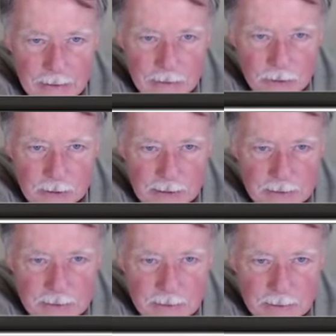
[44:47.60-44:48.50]
as you
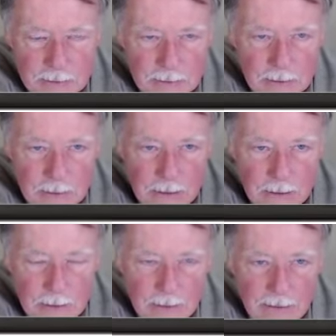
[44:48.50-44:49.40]
can see.
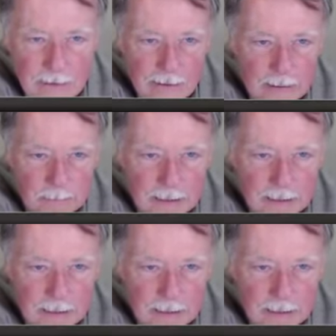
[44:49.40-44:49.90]
I've